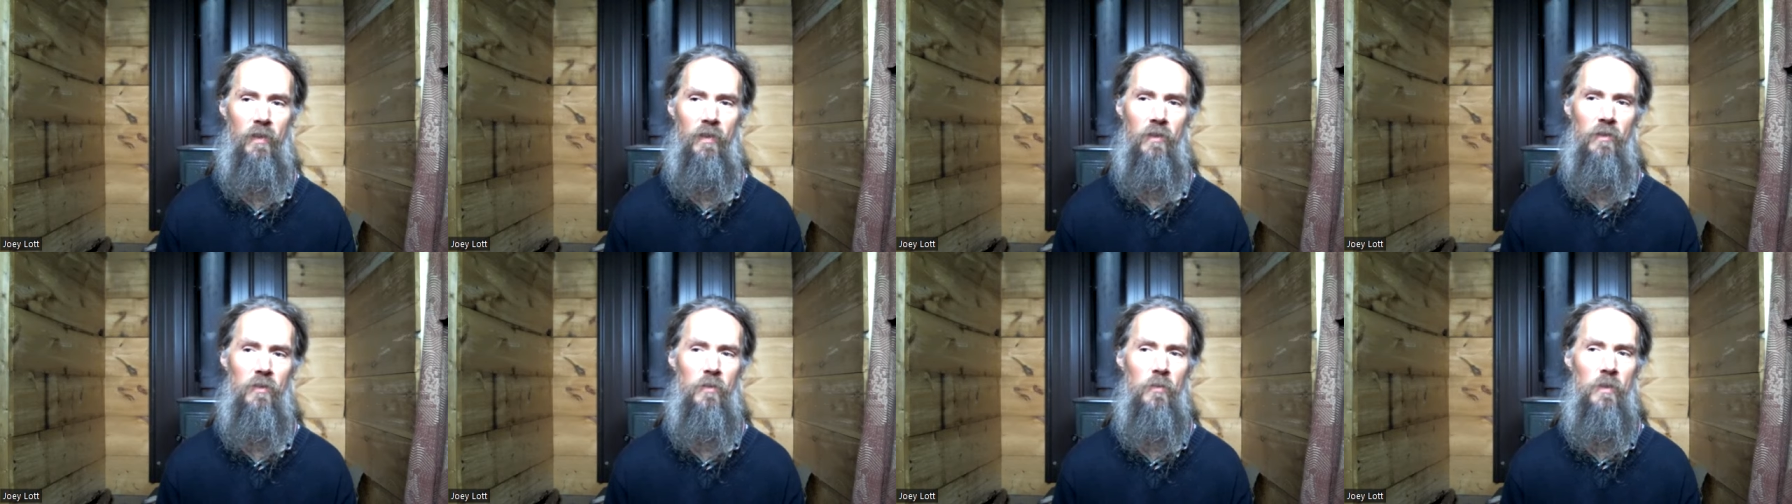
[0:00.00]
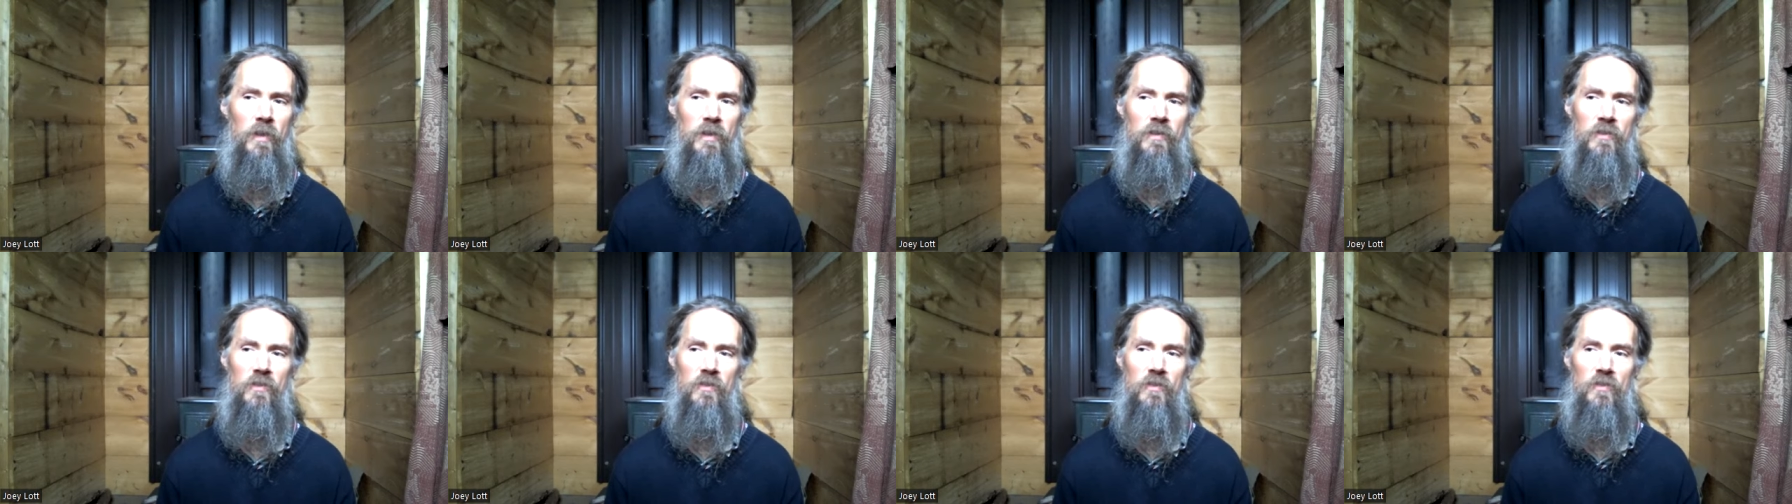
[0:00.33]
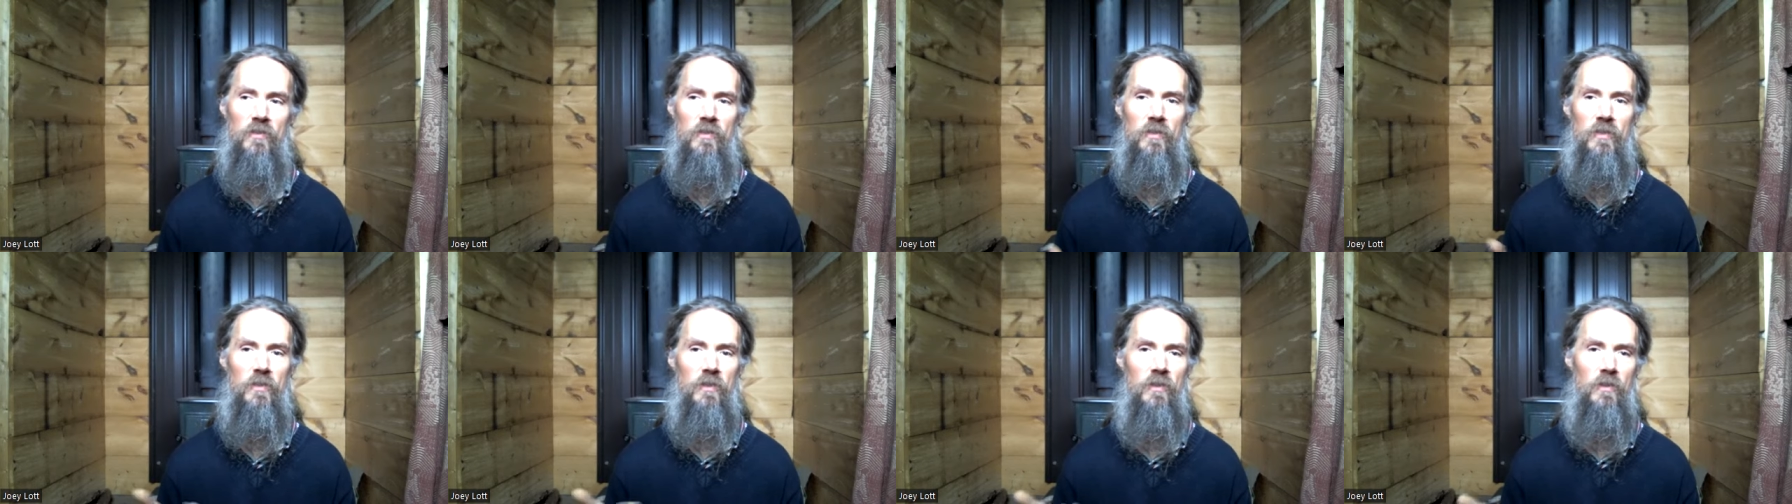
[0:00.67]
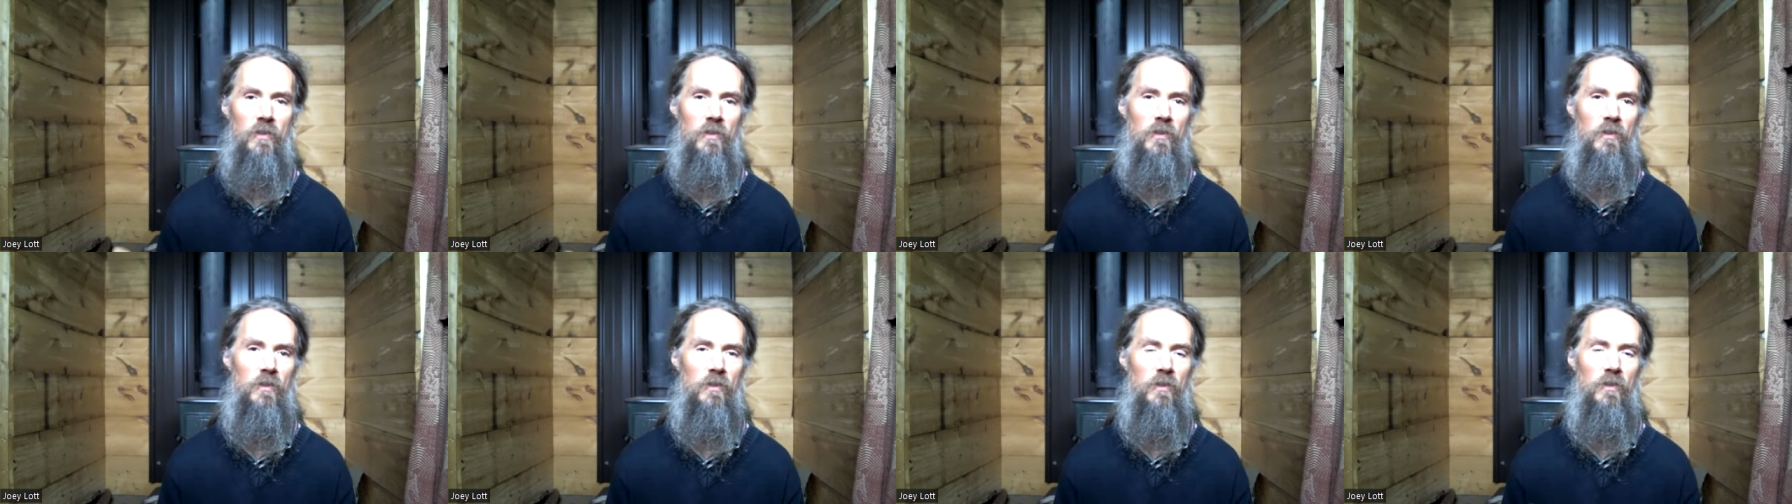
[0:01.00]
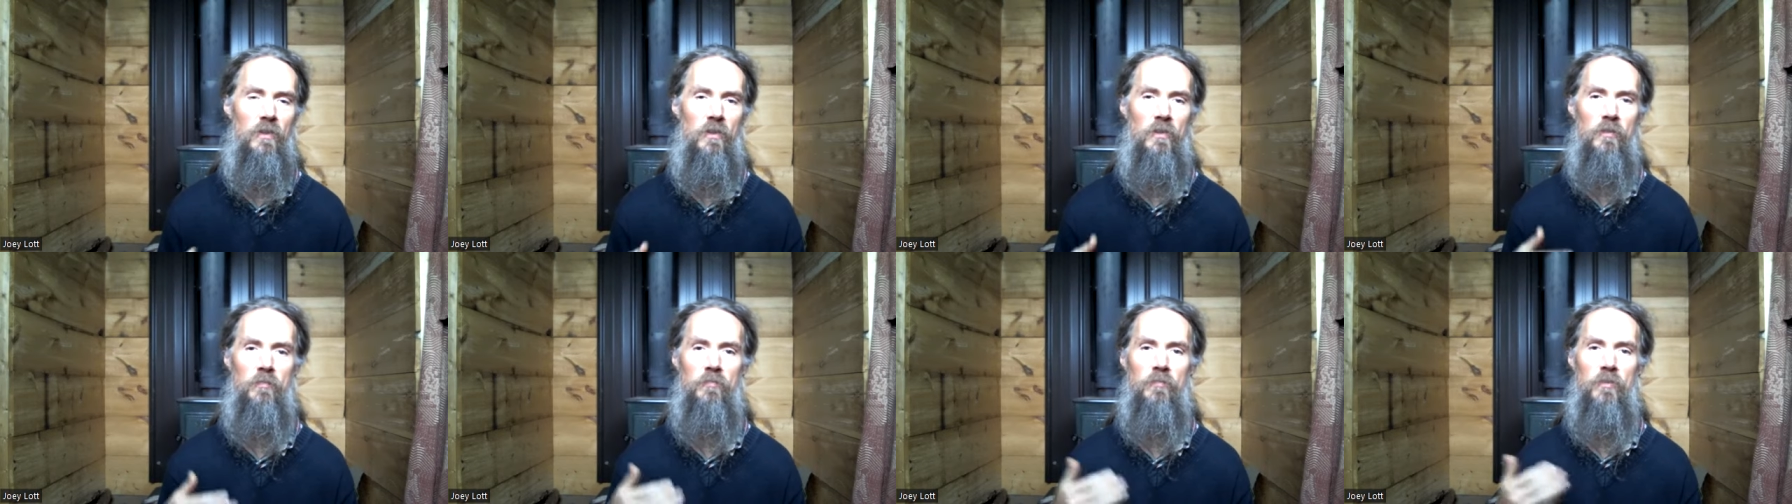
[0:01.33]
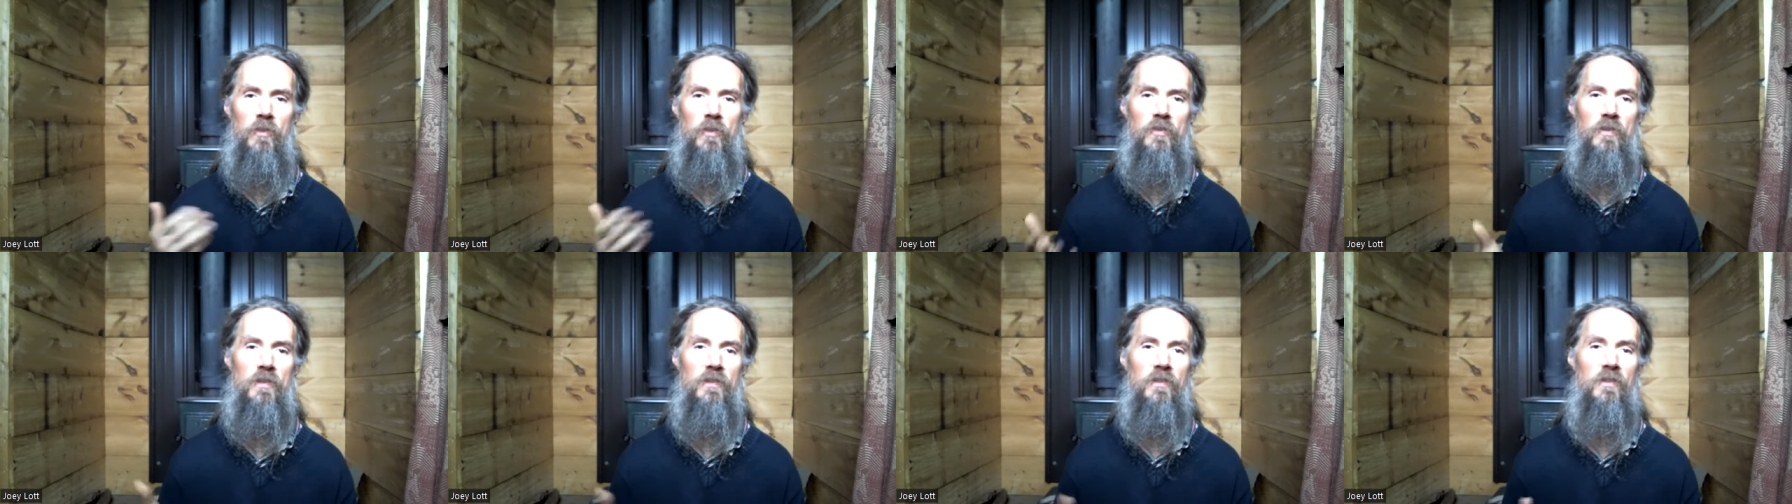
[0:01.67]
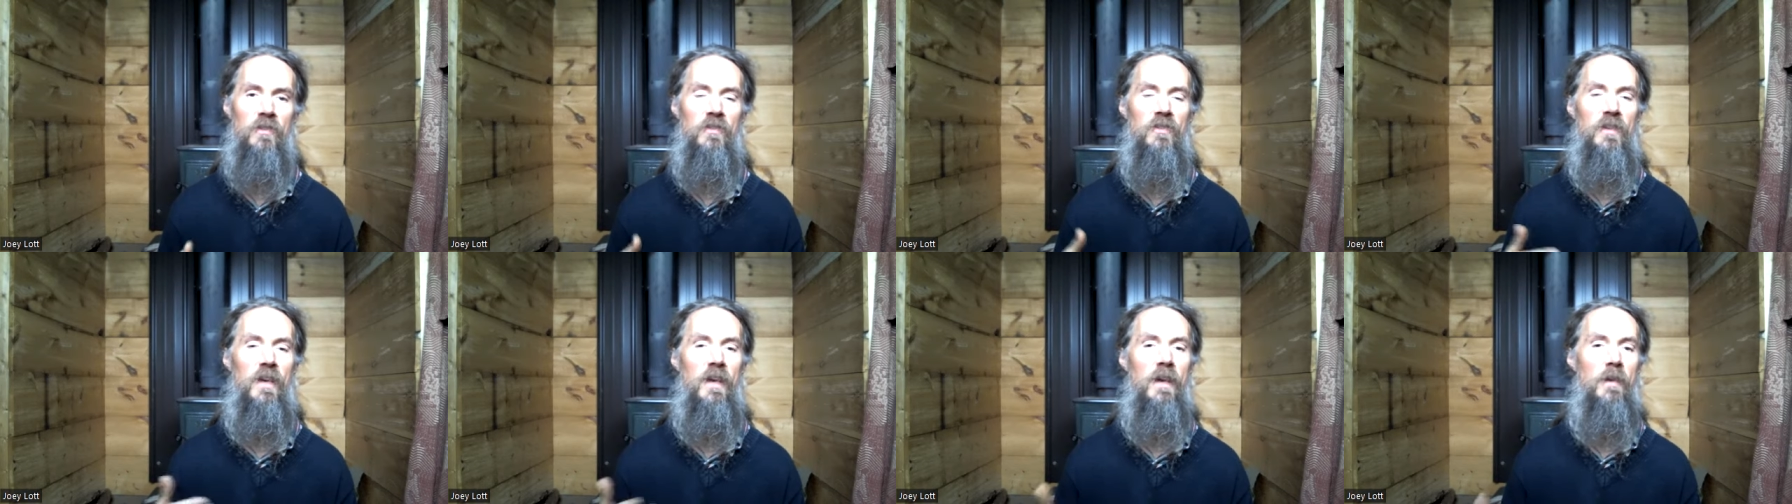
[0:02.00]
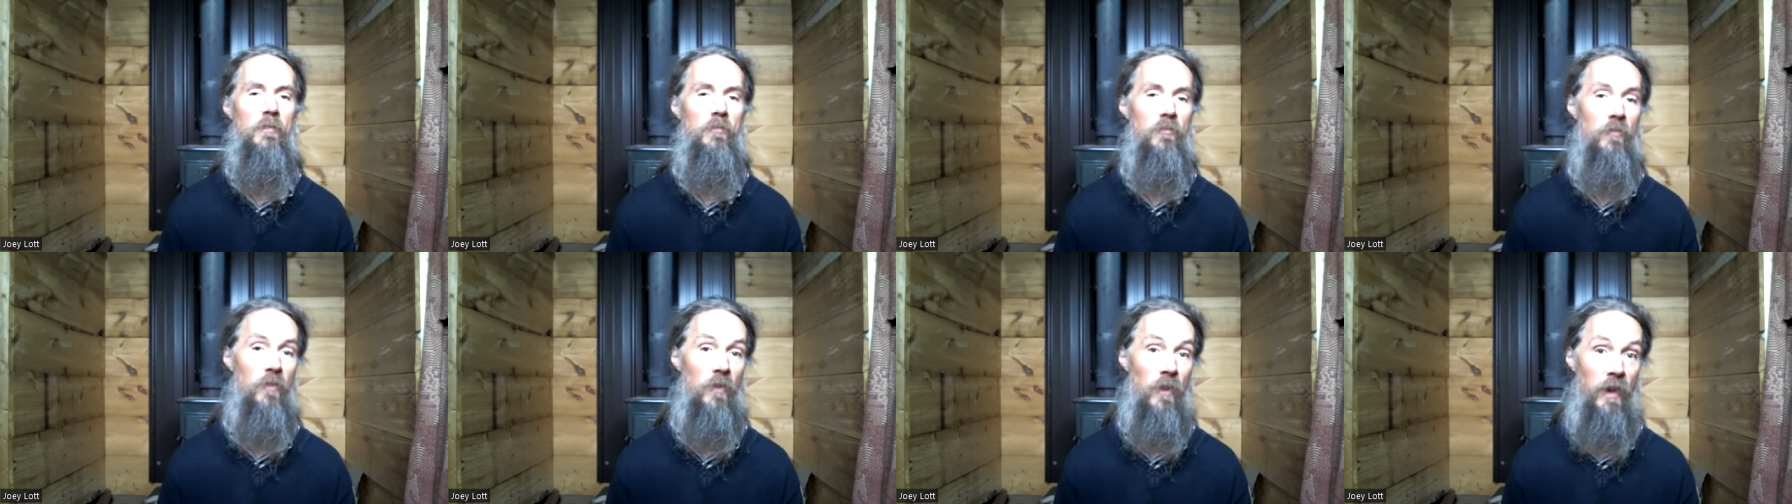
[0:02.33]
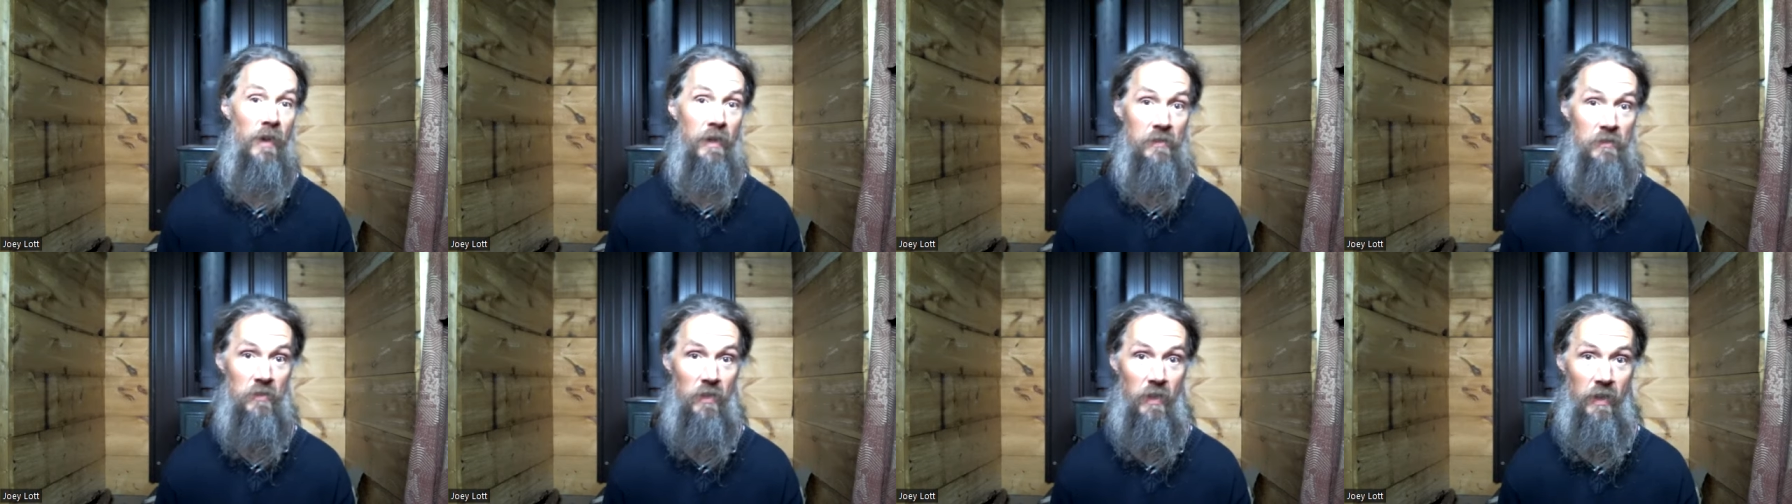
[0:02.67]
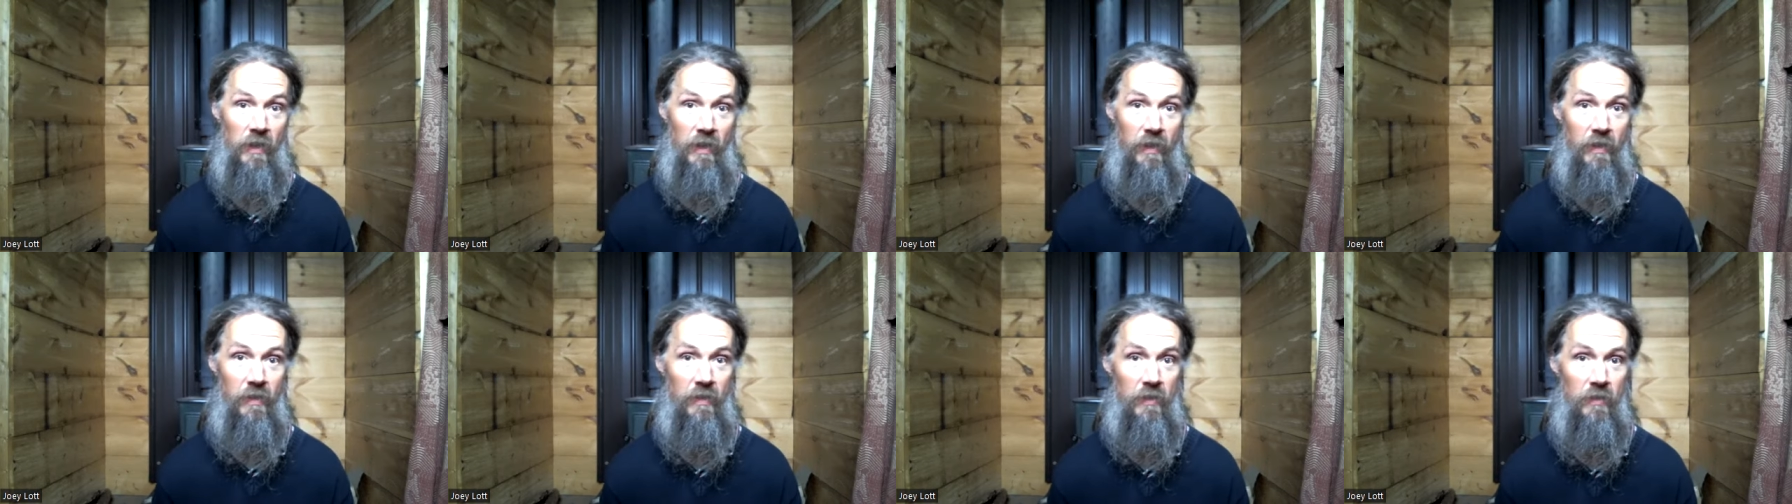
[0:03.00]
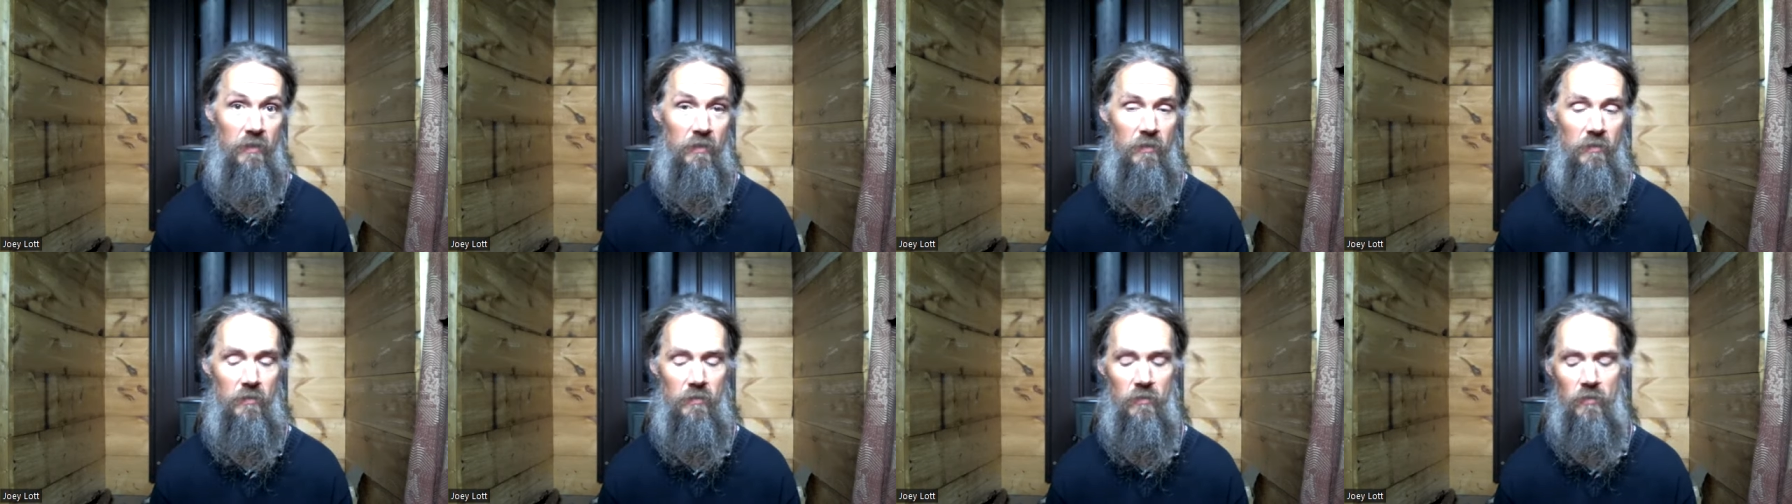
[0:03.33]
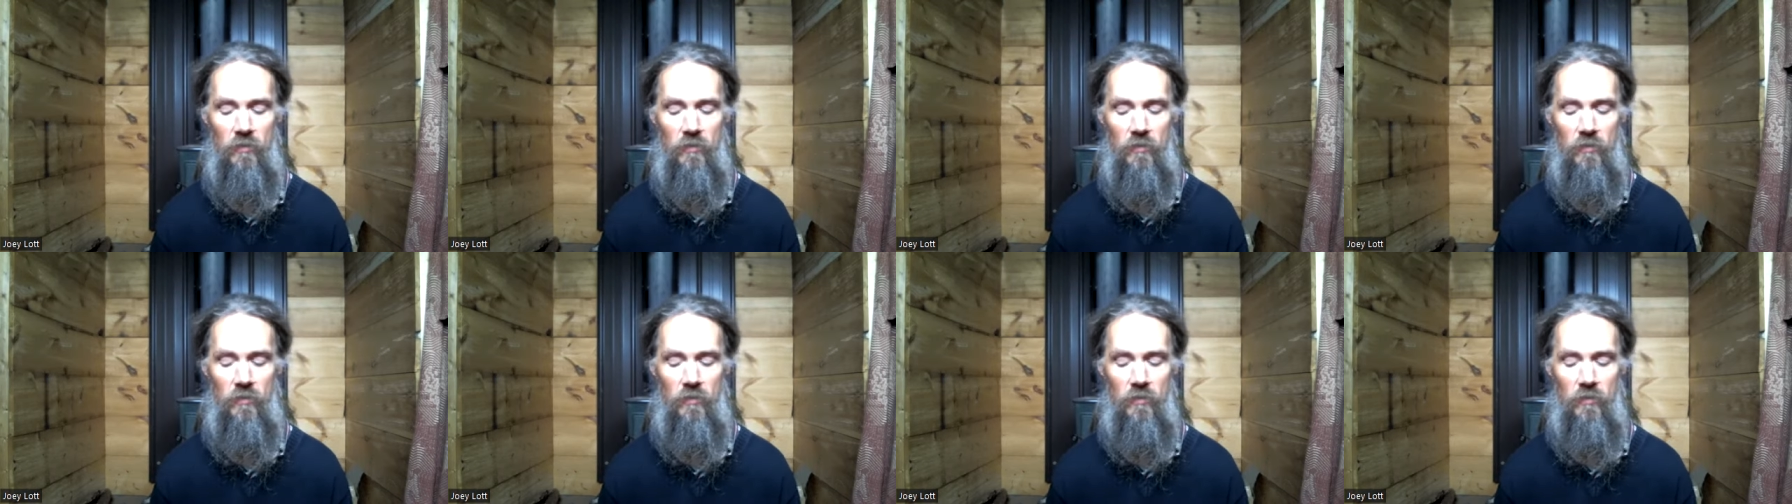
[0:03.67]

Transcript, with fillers: Otherwise, you're just, it's a setup for anxiety.